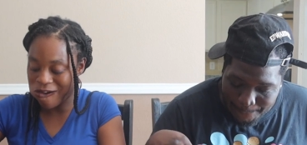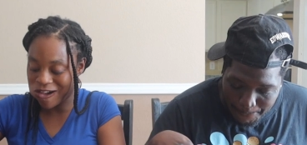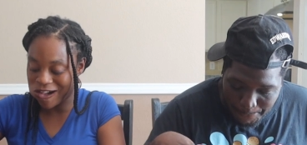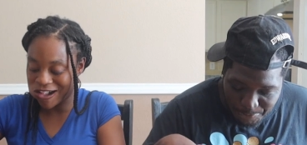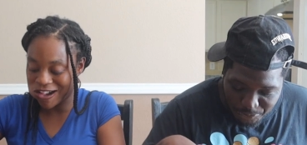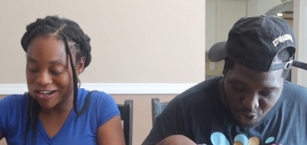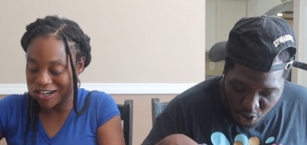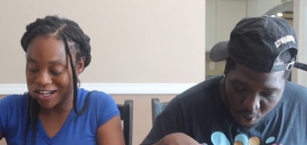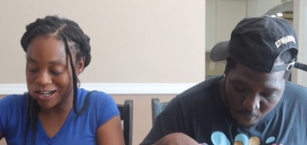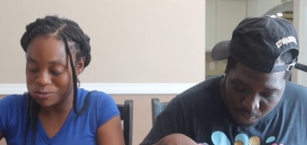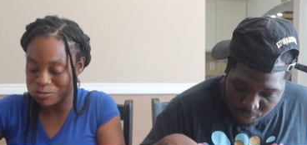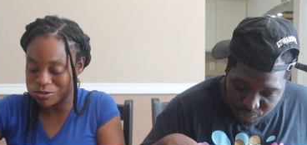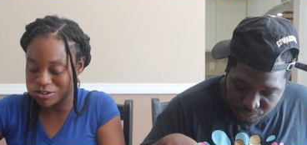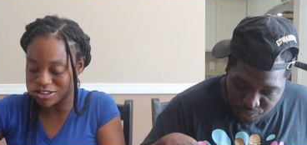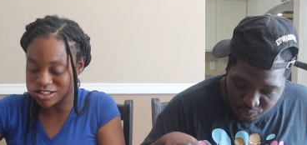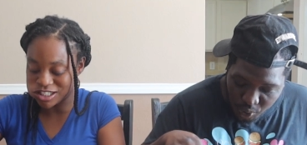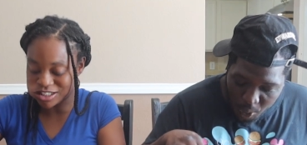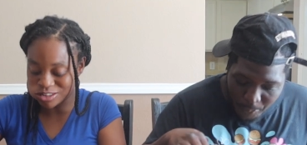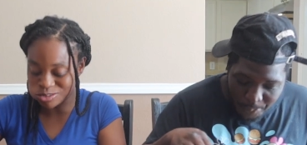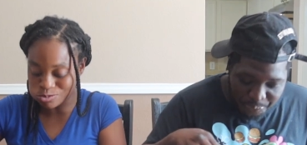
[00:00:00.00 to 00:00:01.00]
Speaker 1: I got a lot
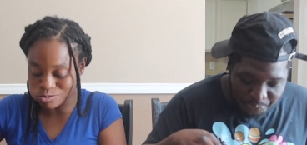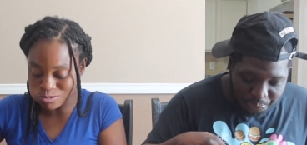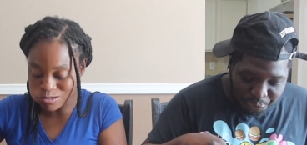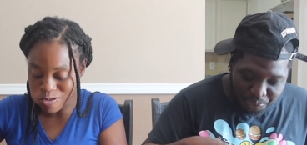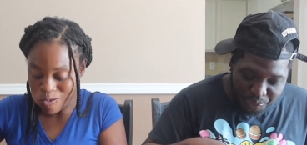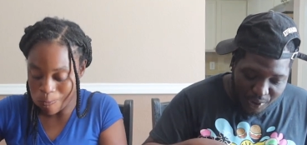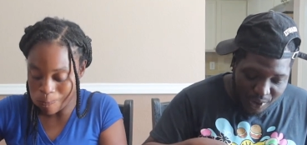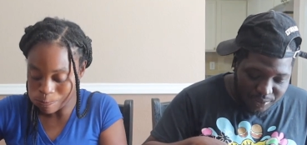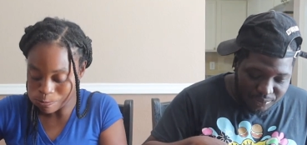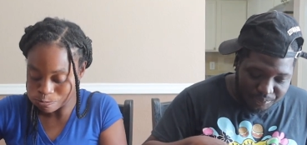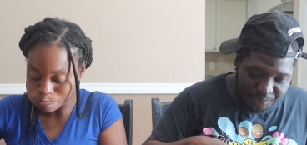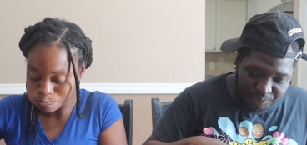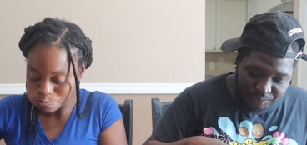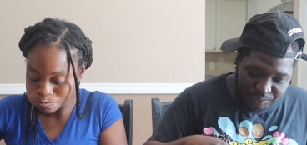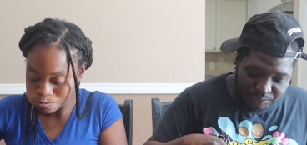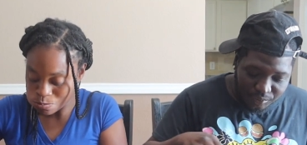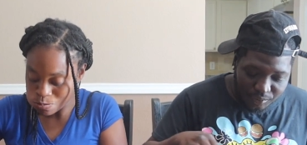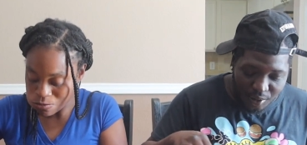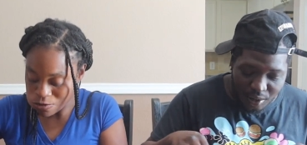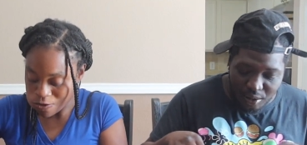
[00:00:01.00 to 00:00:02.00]
of potatoes.
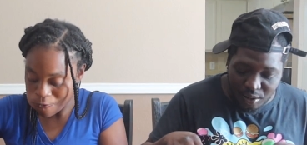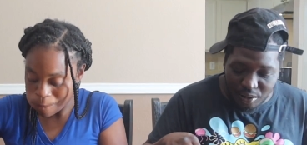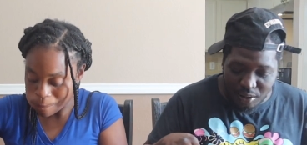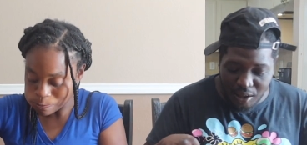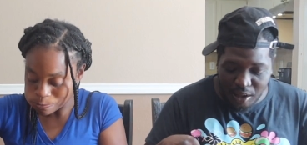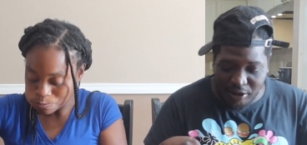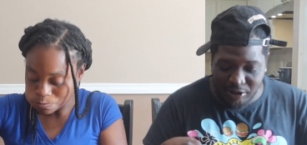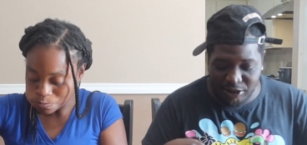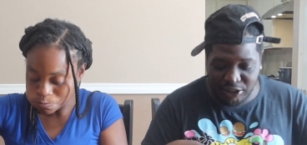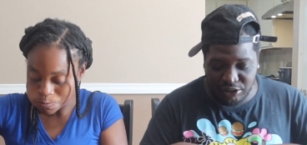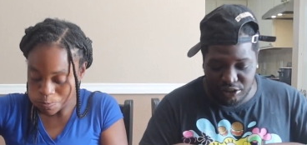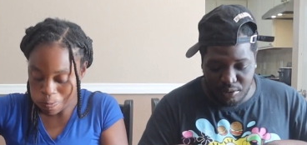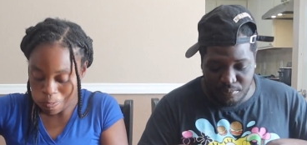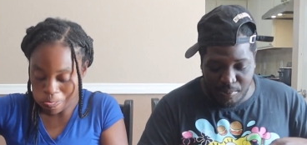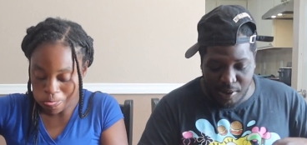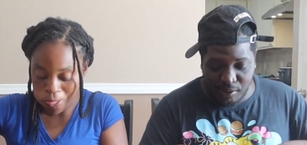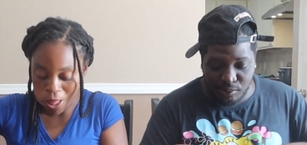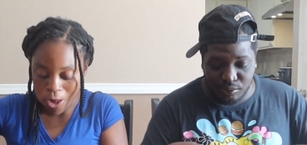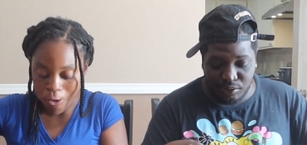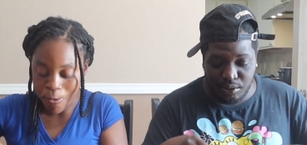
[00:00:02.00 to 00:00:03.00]
Speaker 2: I ain't
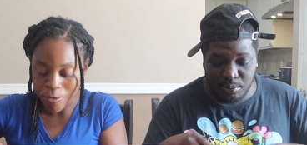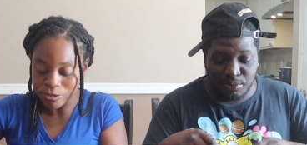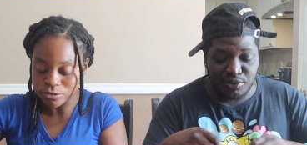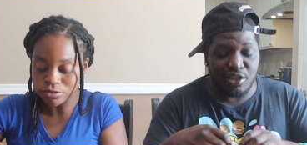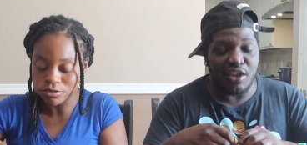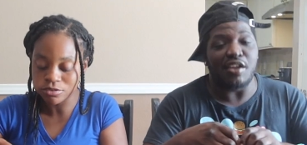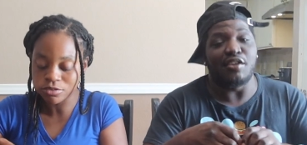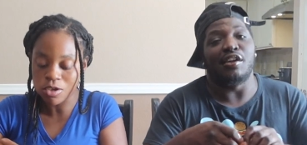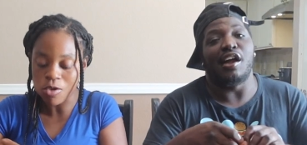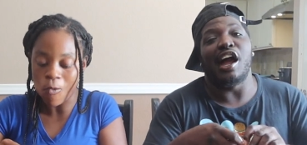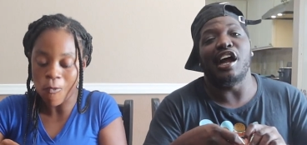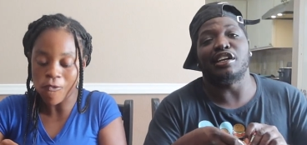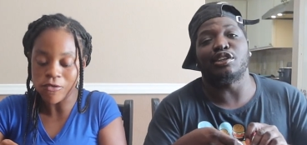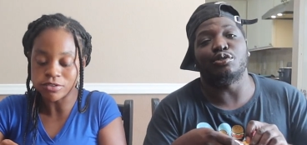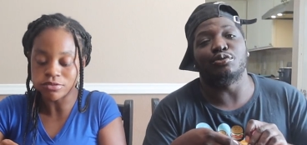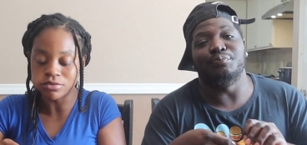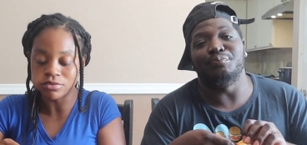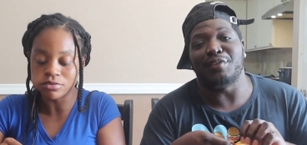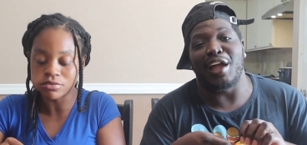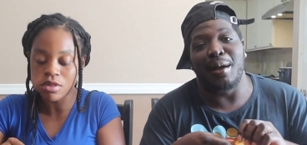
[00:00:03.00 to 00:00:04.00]
even messing with the potatoes.
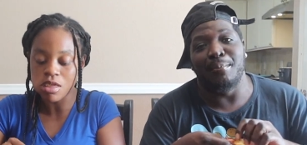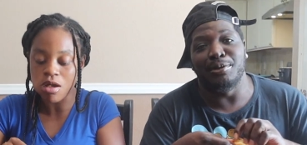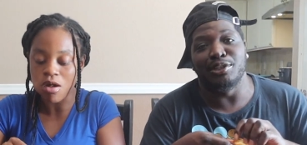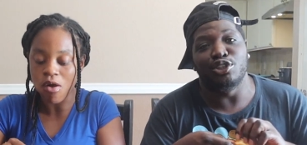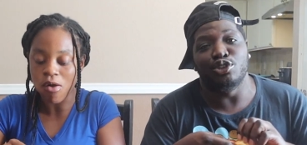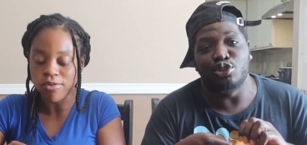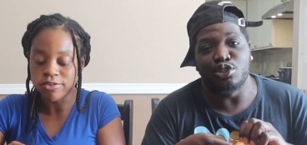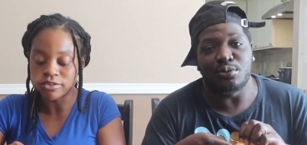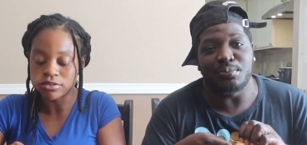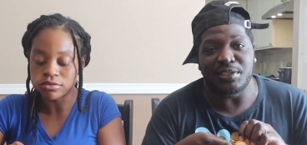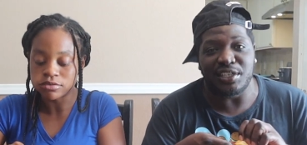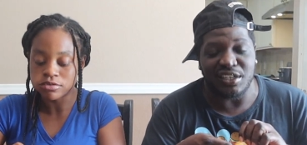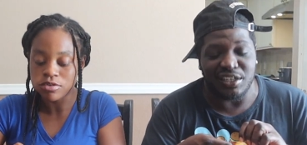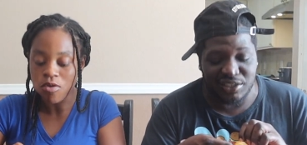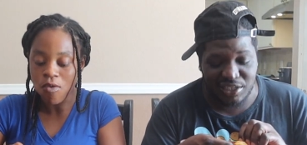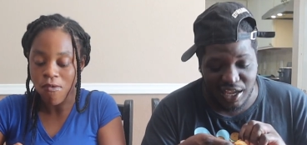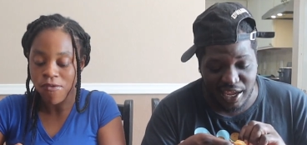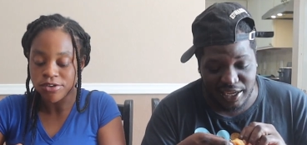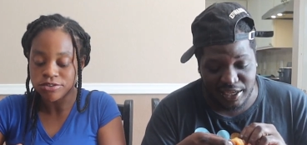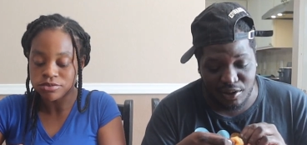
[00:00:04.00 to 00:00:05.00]
I I'm gonna lose
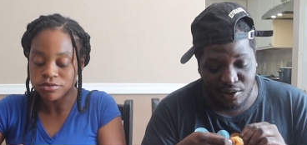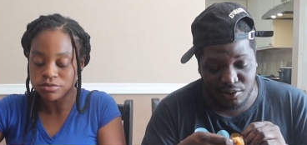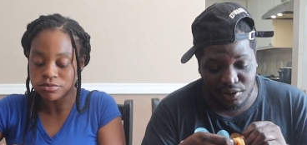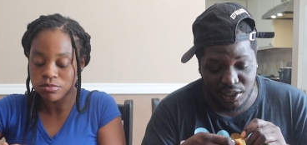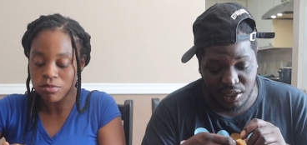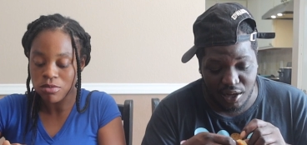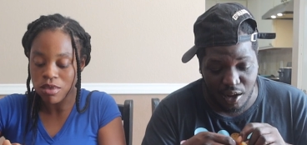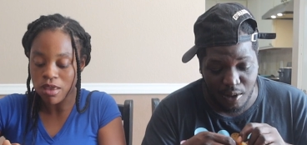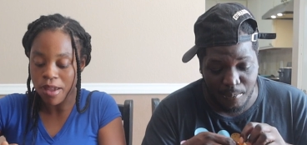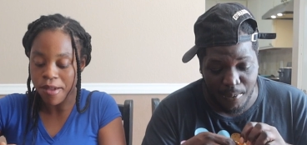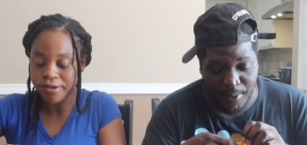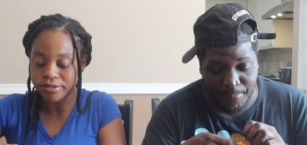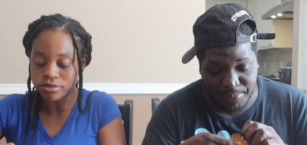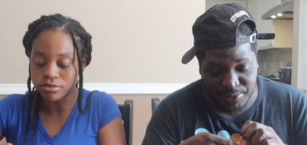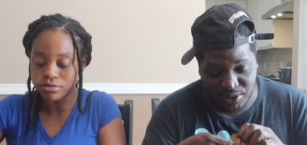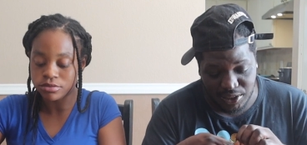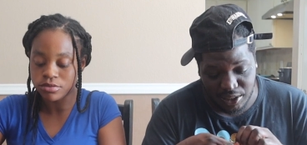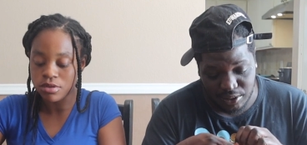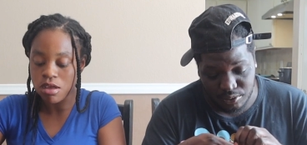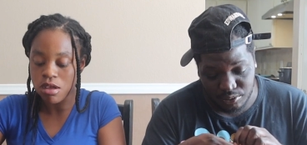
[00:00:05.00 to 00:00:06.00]
because I ain't gonna eat all
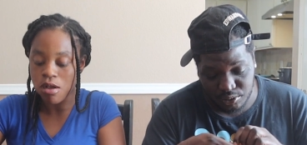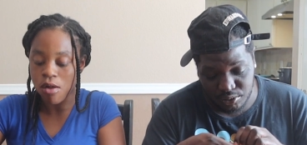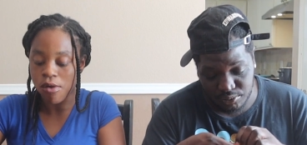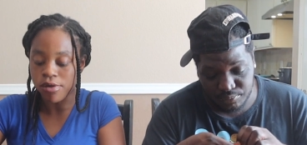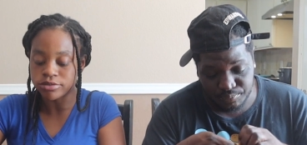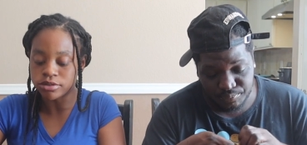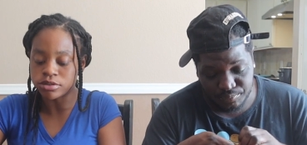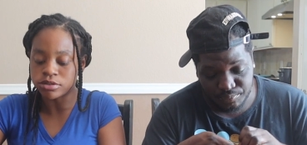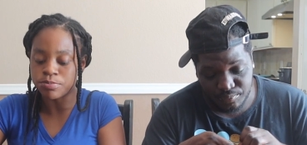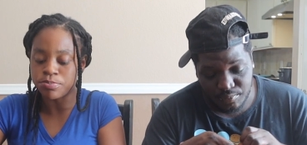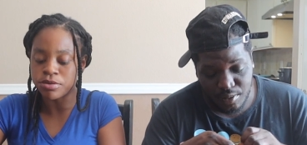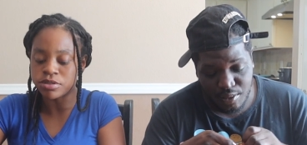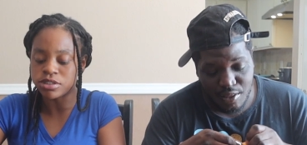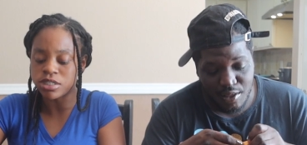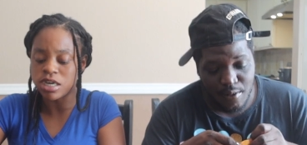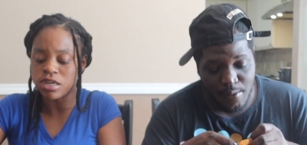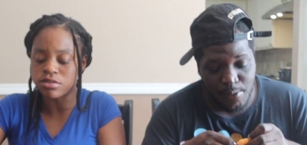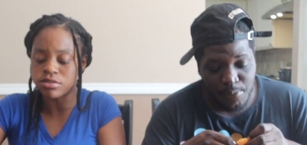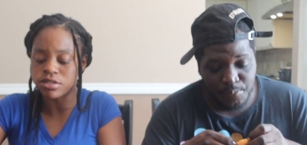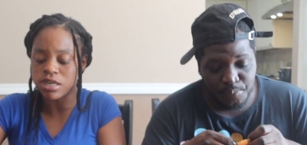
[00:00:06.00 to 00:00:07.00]
my potatoes.
Speaker 1: The
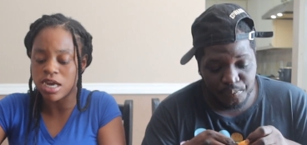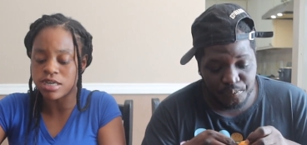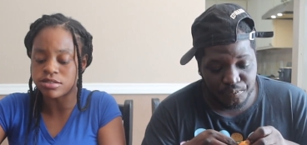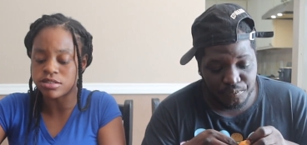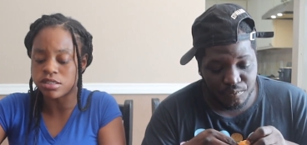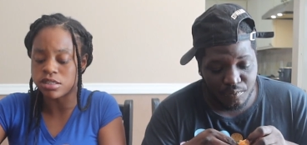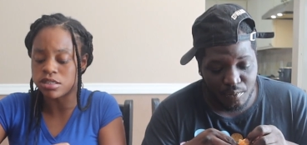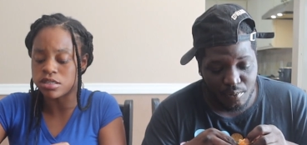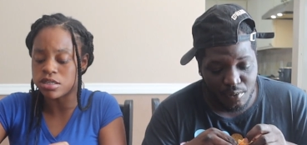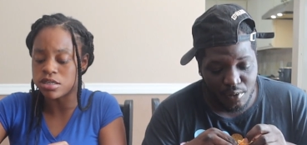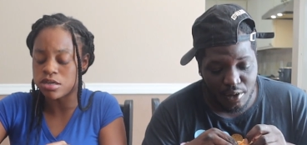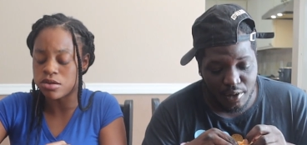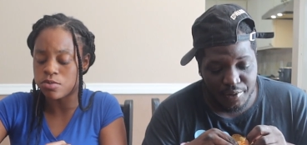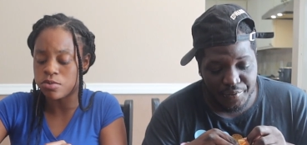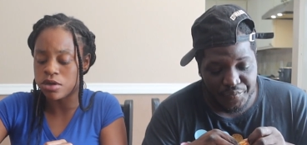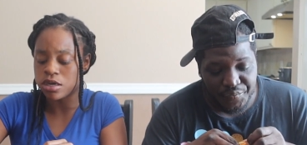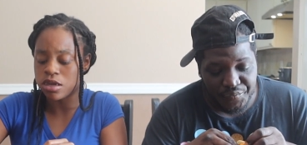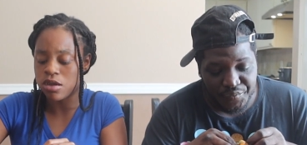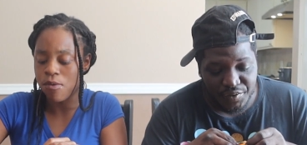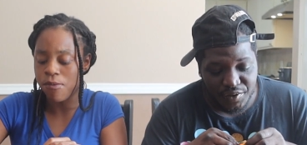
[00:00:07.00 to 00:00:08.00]
potatoes actually do,
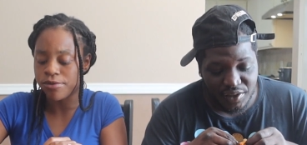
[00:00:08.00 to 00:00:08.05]
good.